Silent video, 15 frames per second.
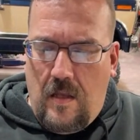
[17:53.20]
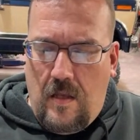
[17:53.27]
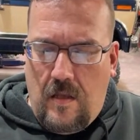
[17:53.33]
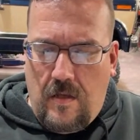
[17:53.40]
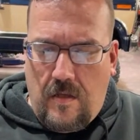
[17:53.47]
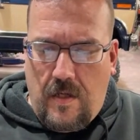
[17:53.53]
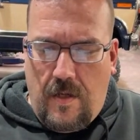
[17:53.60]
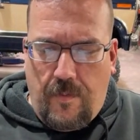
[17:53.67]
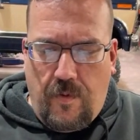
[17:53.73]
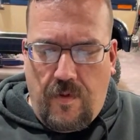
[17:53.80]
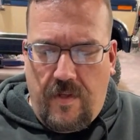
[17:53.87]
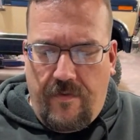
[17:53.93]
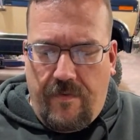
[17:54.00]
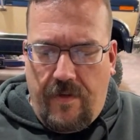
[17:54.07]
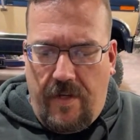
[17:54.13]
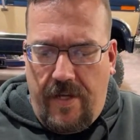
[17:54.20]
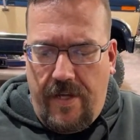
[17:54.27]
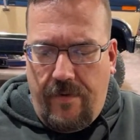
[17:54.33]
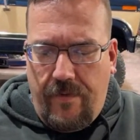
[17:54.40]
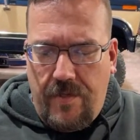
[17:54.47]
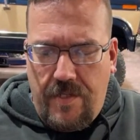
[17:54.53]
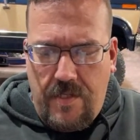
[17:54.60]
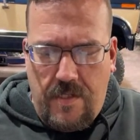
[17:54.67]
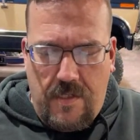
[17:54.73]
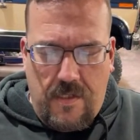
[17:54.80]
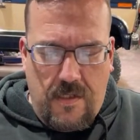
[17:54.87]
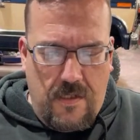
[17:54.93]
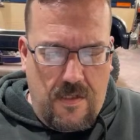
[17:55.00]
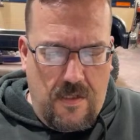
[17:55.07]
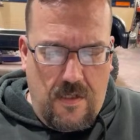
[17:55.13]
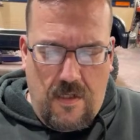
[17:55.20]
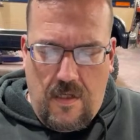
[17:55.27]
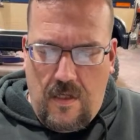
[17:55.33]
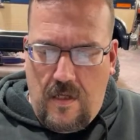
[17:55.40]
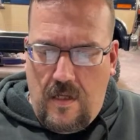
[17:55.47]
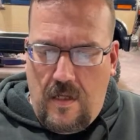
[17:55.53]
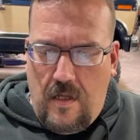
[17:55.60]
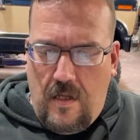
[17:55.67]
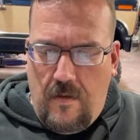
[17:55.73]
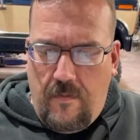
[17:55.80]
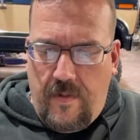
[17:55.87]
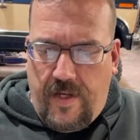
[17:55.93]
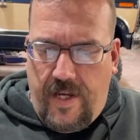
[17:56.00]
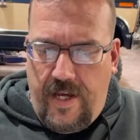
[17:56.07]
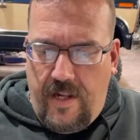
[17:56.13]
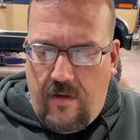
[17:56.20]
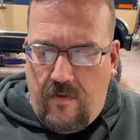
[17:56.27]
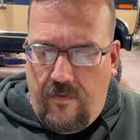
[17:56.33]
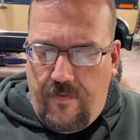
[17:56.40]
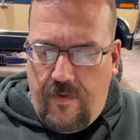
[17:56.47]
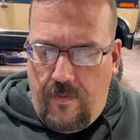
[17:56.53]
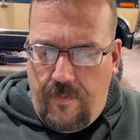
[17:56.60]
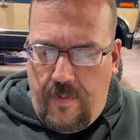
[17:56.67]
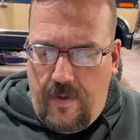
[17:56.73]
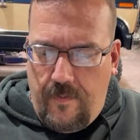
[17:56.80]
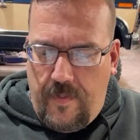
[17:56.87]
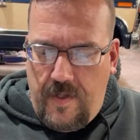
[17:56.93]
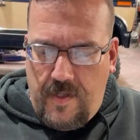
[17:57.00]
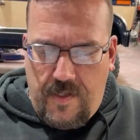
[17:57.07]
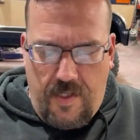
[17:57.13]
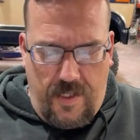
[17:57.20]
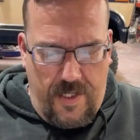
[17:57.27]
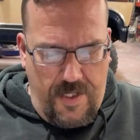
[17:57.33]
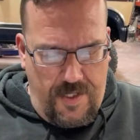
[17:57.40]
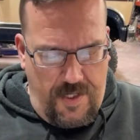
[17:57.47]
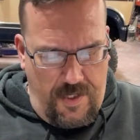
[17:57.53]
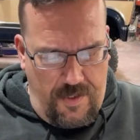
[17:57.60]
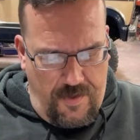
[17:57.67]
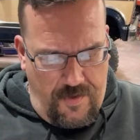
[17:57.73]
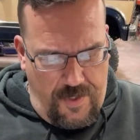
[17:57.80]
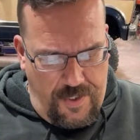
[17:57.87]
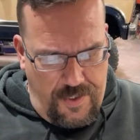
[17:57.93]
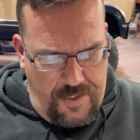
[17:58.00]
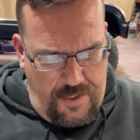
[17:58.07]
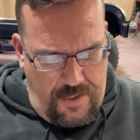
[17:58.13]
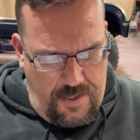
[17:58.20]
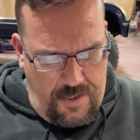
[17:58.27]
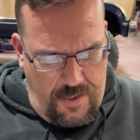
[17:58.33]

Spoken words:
A couple different languages. Mechanical fuel pump installation instructions.